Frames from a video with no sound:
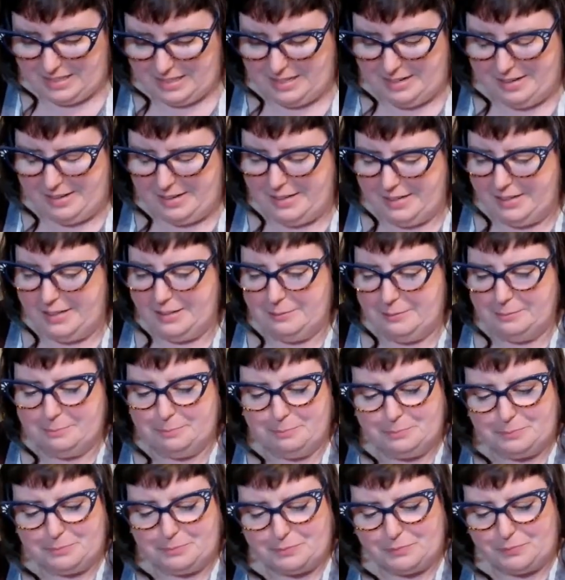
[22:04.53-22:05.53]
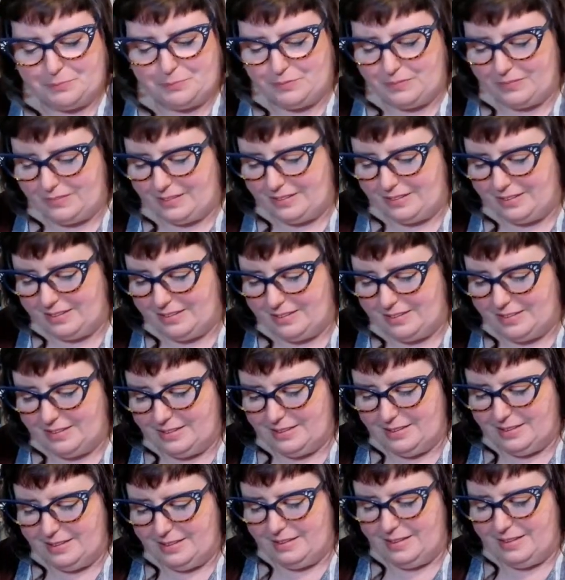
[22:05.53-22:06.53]
Yeah,
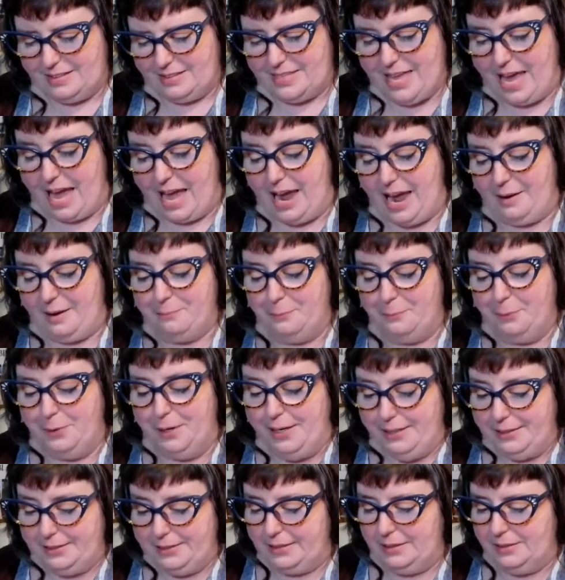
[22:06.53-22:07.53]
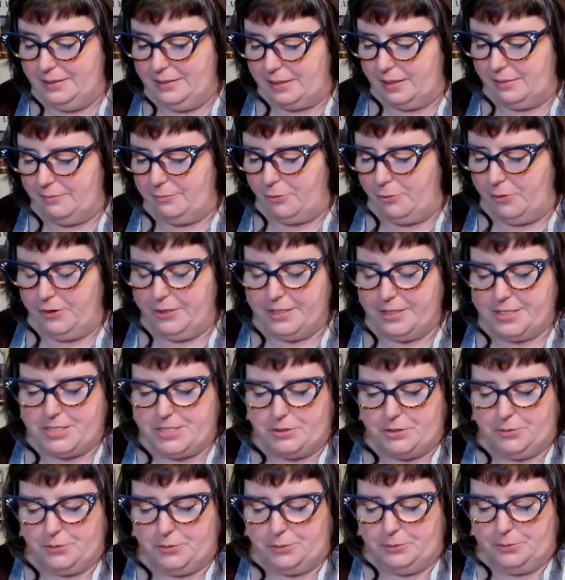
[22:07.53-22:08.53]
I'm really looking forward
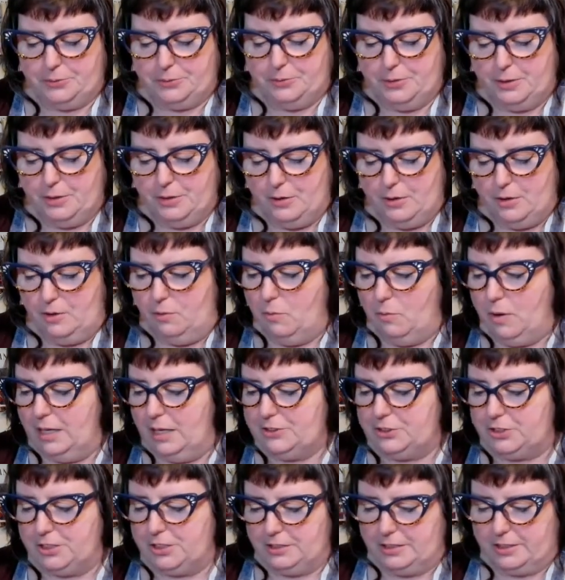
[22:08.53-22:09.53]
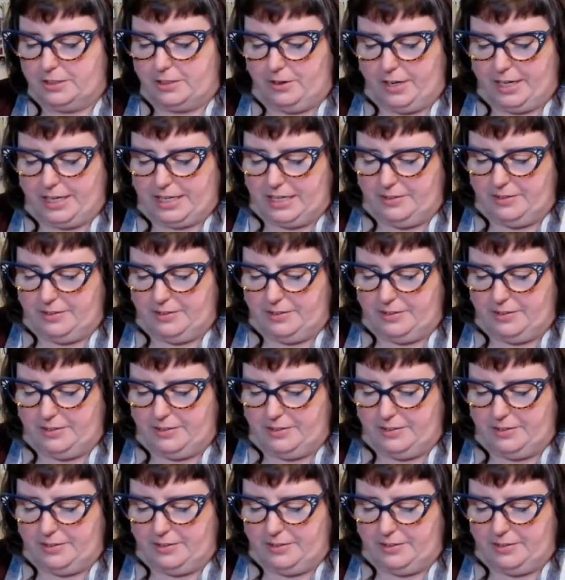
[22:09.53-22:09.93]
to watching the Cranky